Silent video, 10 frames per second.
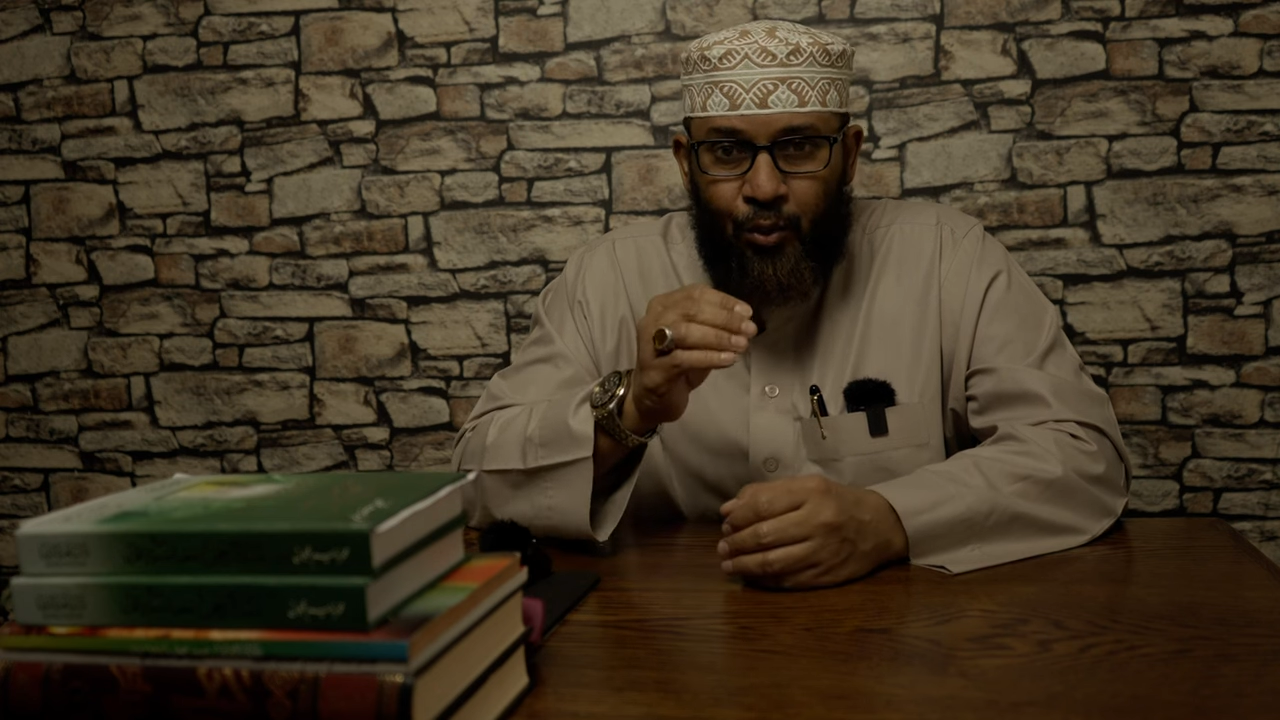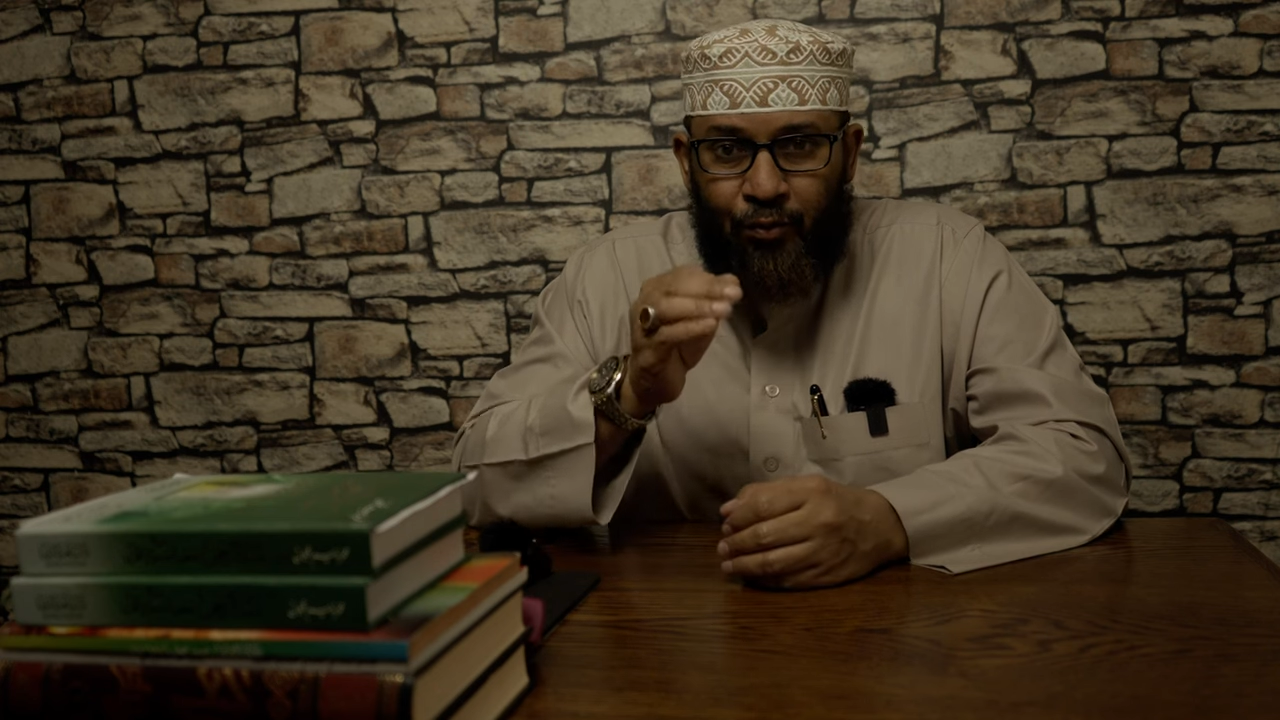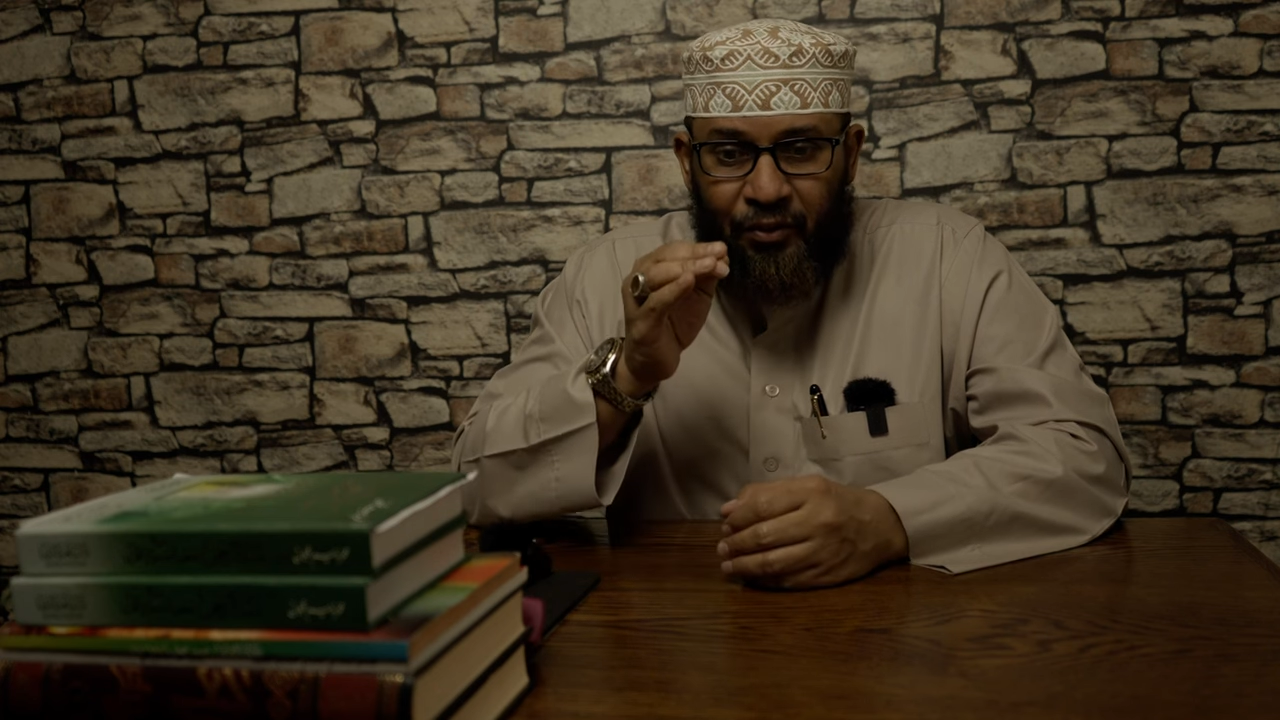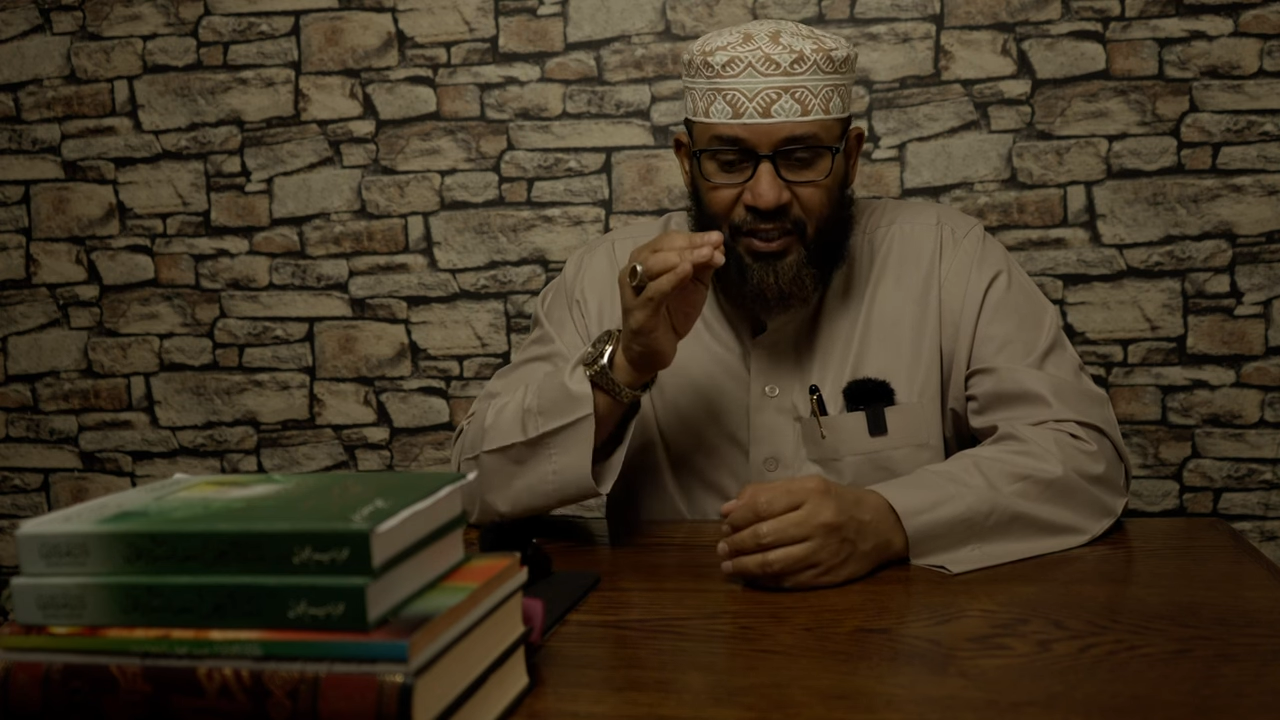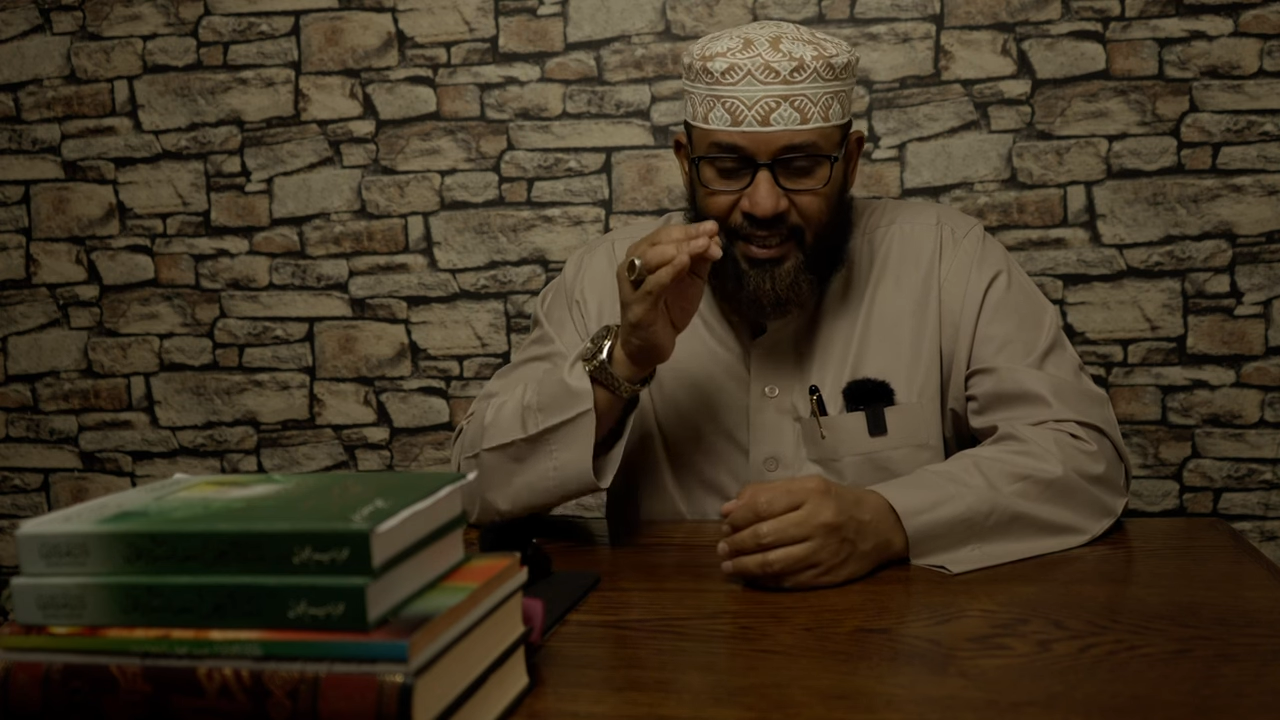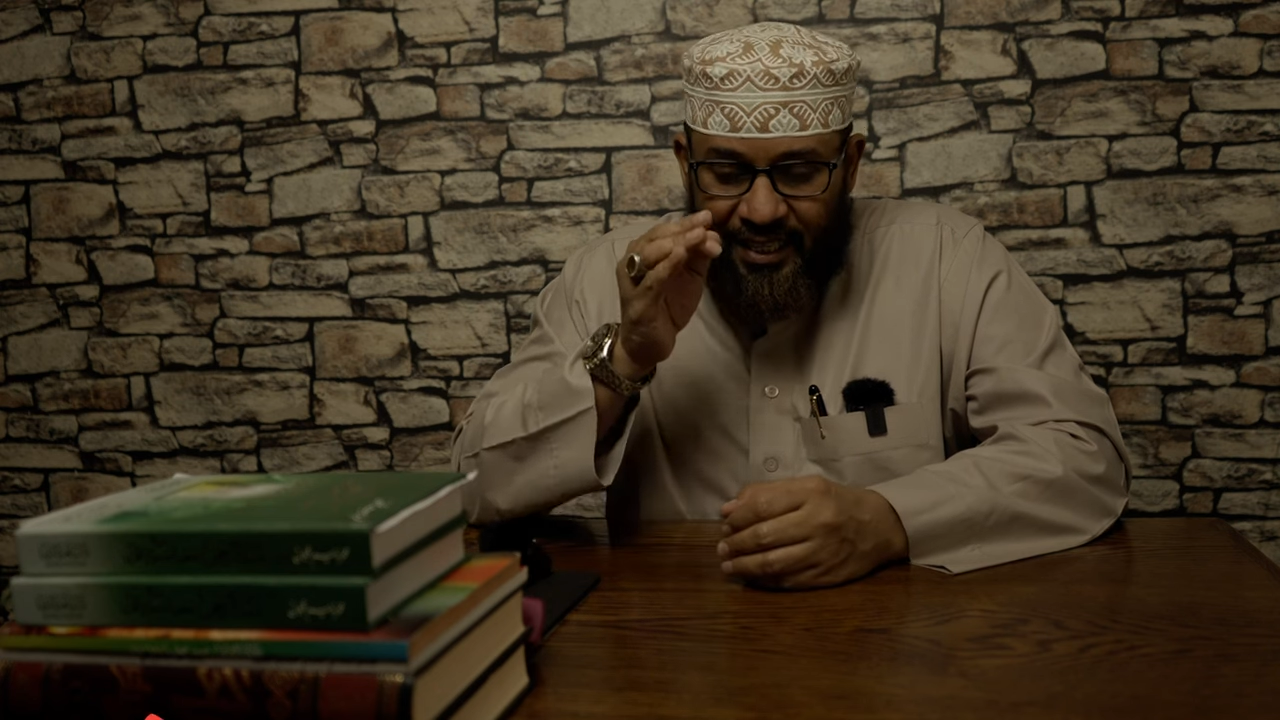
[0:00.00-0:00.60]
of His